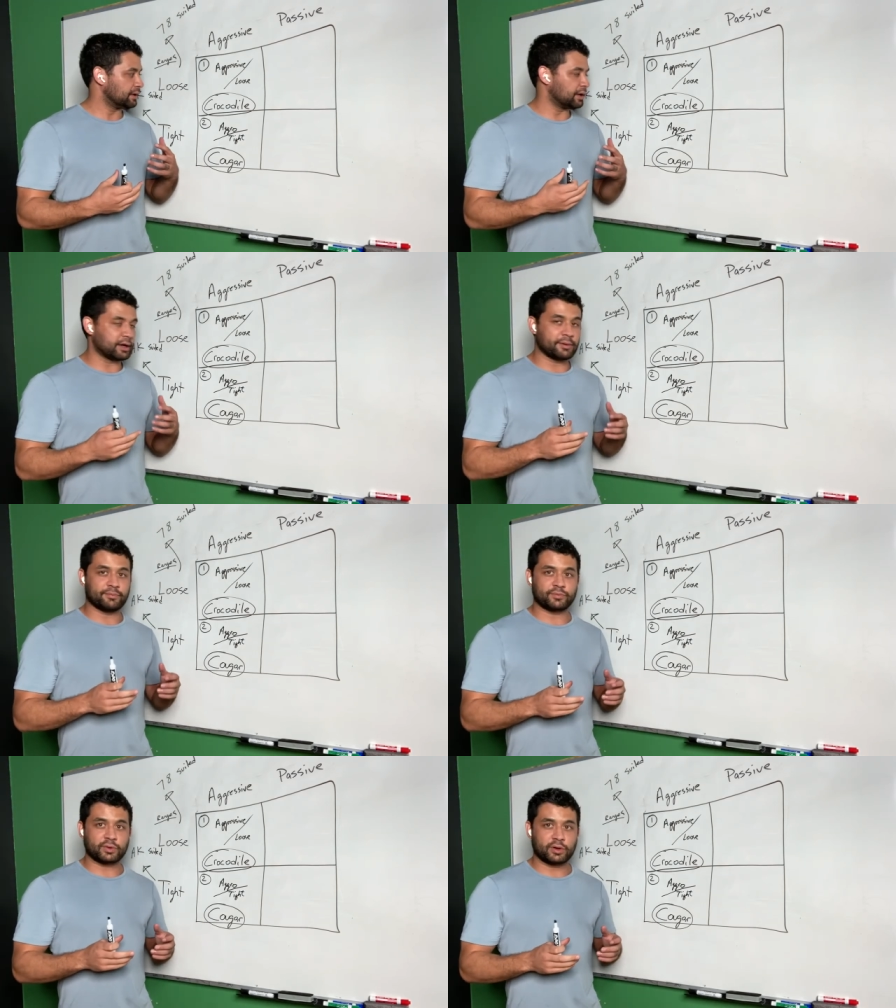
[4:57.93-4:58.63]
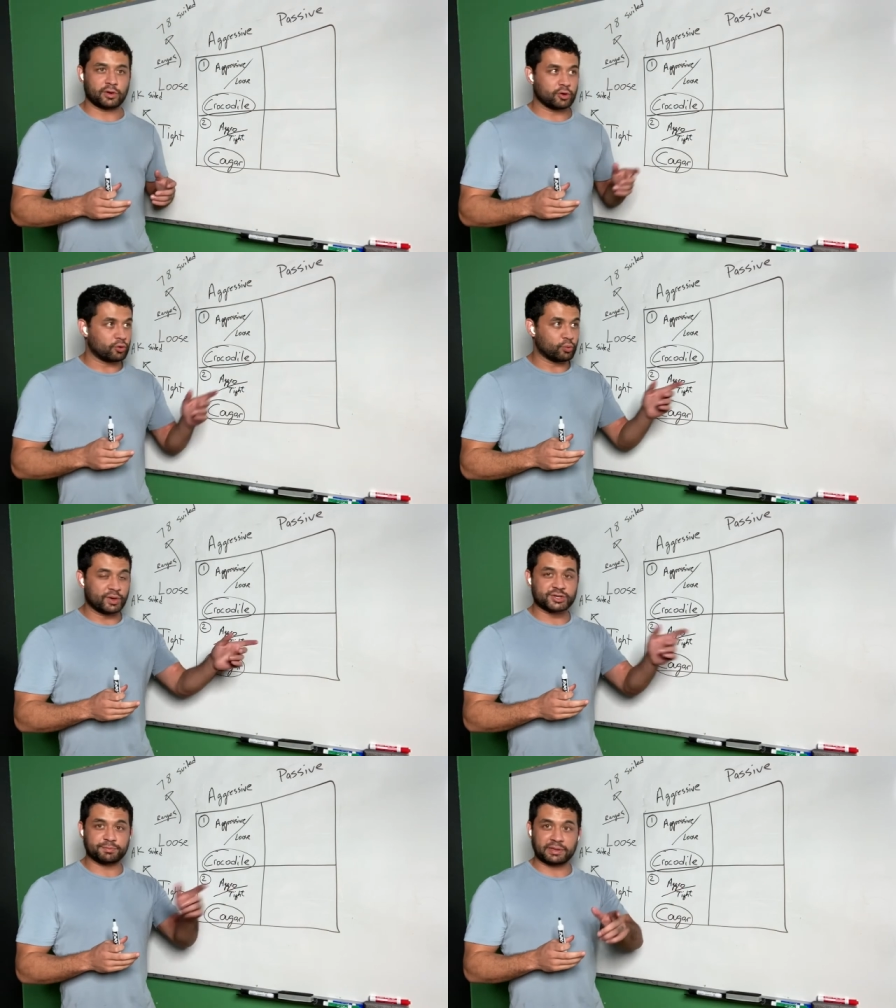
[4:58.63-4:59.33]
um,
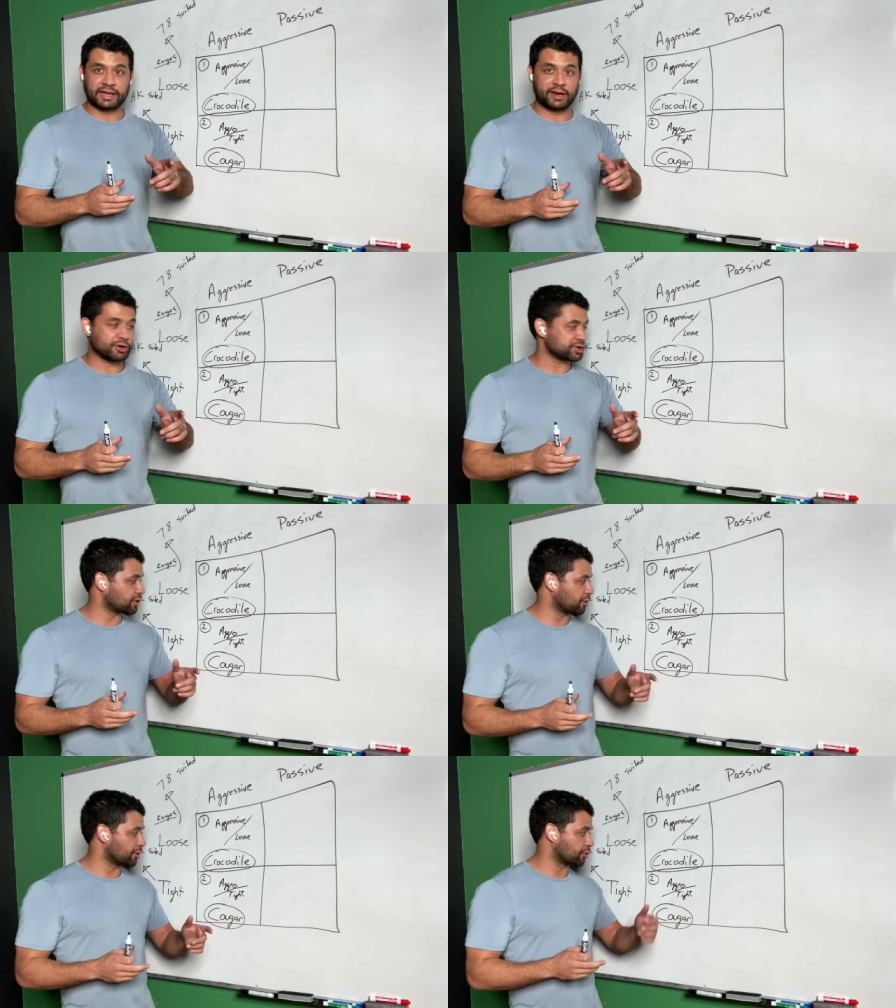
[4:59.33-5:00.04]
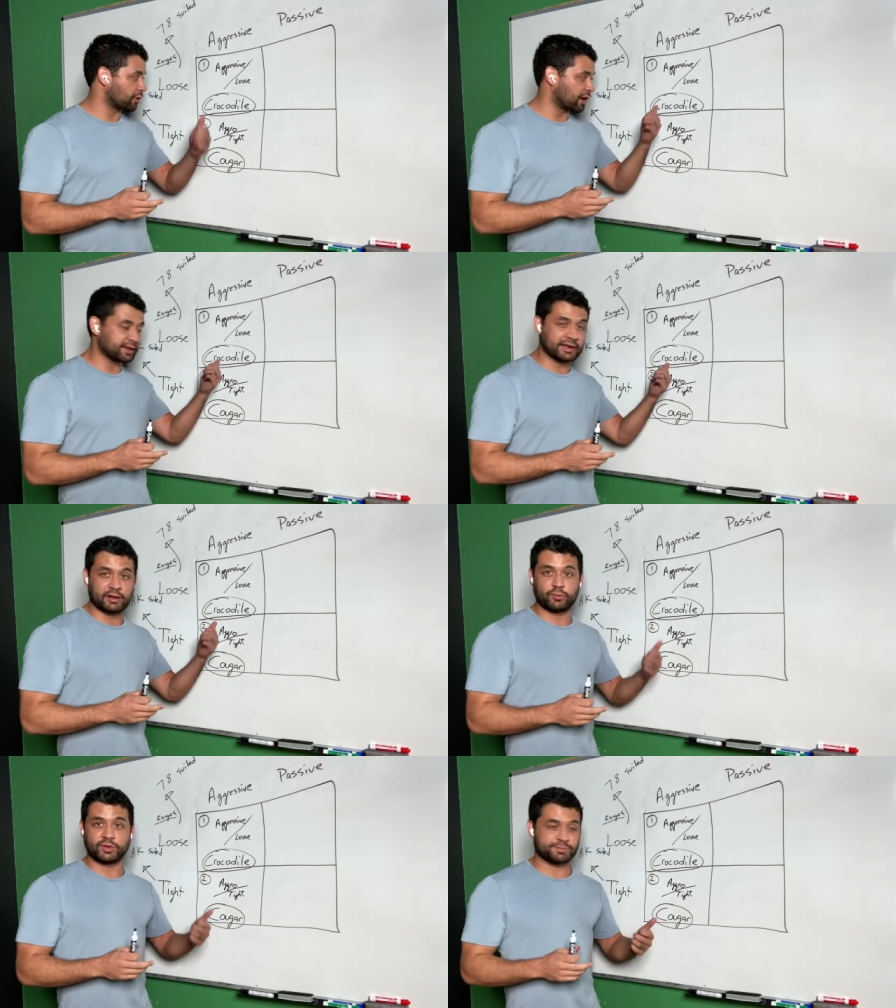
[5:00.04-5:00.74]
which players are a
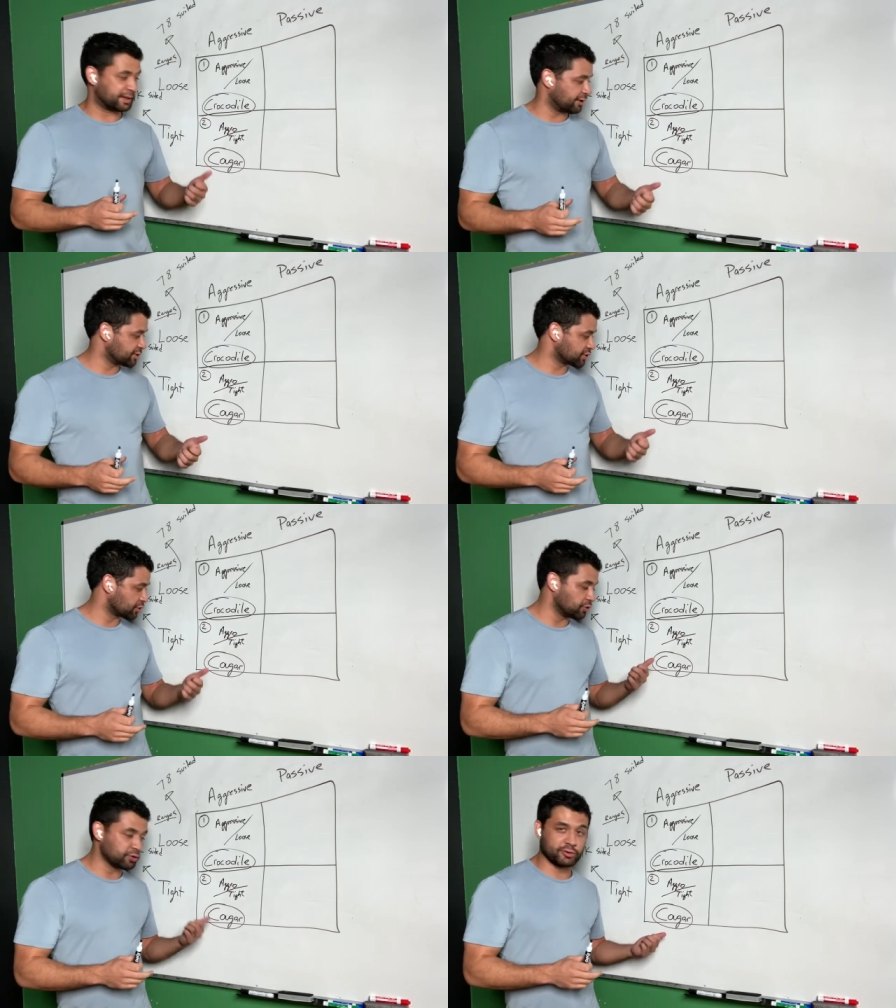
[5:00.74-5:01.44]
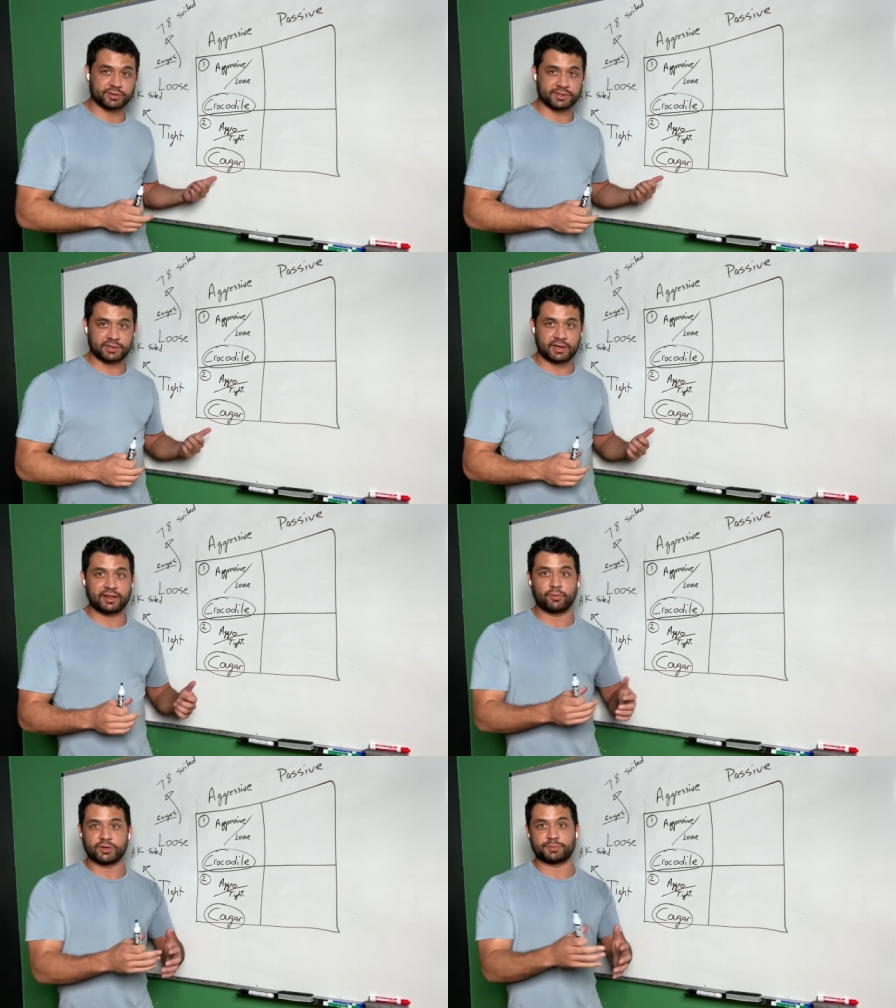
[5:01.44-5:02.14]
crocodile and which players are cougars
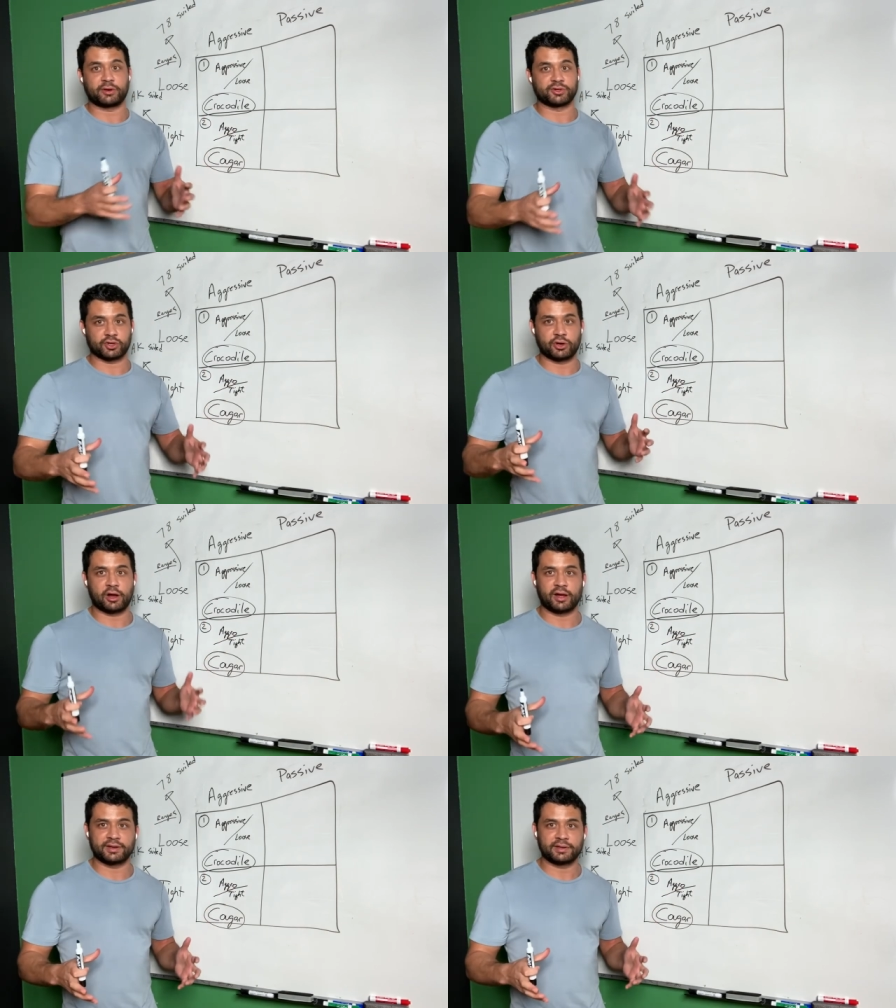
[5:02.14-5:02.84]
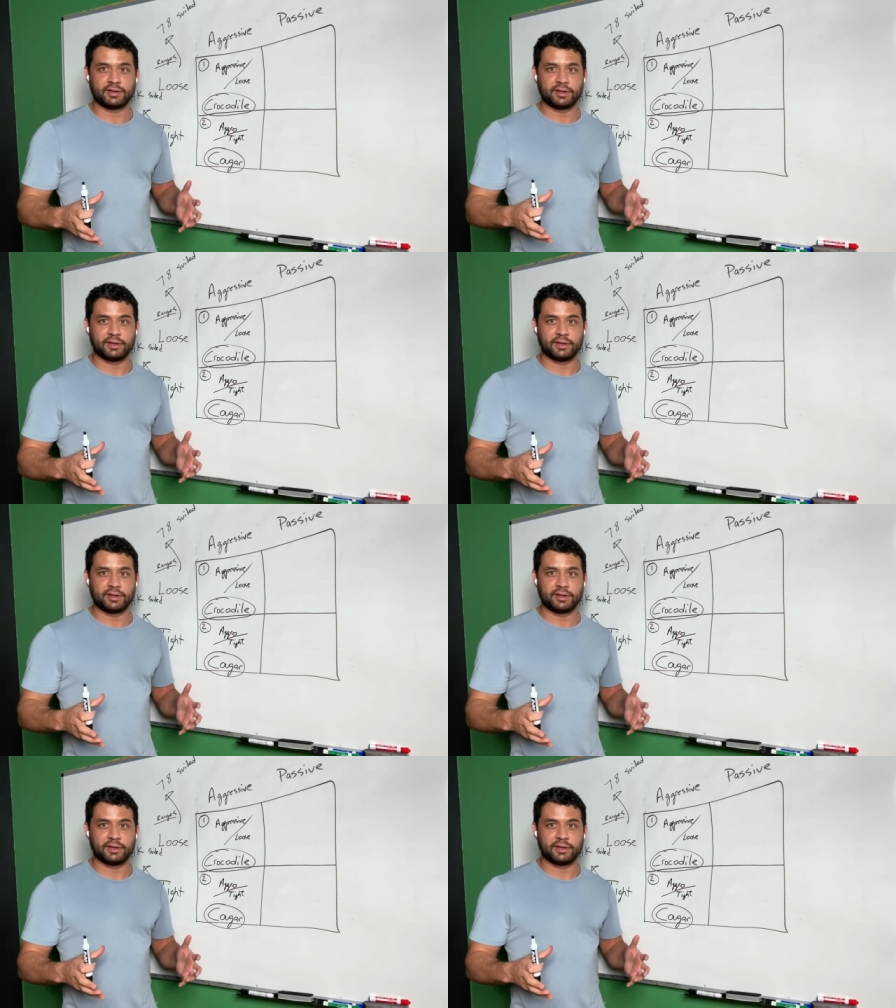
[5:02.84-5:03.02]
and then which players are not.